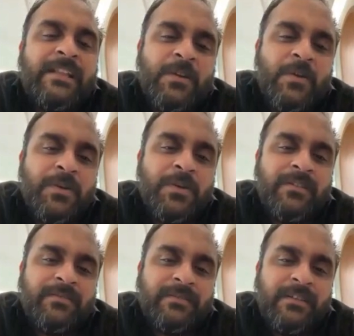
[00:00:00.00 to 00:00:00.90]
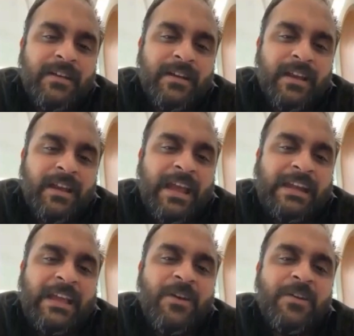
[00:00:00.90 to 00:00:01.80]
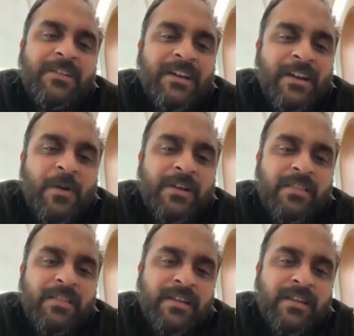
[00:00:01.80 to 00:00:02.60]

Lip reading: include getting on ground and